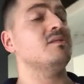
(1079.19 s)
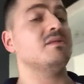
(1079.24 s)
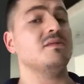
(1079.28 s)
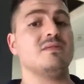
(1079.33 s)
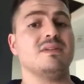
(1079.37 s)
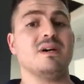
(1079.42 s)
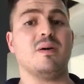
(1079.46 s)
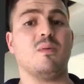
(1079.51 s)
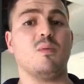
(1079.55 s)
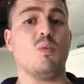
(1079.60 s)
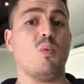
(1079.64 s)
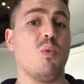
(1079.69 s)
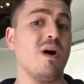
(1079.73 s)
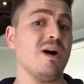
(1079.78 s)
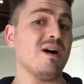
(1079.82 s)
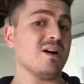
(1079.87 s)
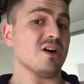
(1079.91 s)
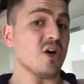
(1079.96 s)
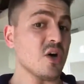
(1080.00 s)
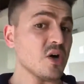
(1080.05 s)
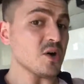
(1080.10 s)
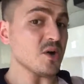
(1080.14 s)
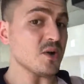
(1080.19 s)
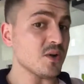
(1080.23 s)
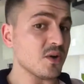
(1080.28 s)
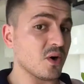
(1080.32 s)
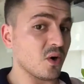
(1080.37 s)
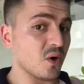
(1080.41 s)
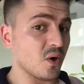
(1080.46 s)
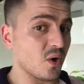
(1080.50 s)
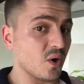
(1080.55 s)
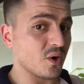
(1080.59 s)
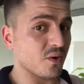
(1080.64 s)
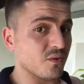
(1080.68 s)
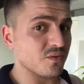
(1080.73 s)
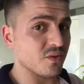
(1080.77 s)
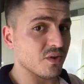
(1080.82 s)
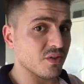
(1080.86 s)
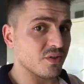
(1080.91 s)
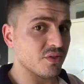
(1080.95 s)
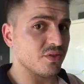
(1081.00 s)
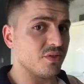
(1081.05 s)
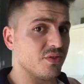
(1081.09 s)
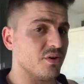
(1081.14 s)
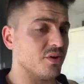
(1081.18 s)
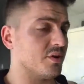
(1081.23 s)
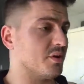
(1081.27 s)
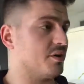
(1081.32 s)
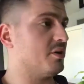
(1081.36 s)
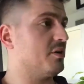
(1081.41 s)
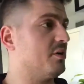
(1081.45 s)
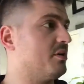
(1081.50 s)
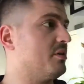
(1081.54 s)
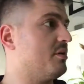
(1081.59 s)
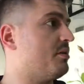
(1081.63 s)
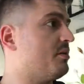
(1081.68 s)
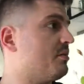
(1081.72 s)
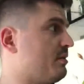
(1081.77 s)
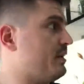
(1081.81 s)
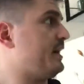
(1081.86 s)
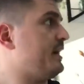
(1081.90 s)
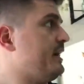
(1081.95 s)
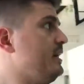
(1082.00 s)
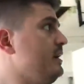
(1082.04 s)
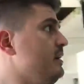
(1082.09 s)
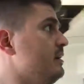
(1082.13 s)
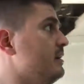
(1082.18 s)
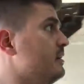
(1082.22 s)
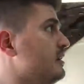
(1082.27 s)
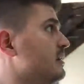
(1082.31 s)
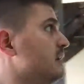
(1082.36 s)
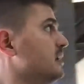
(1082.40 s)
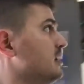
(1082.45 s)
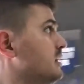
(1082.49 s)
We've done 1 coat of the green,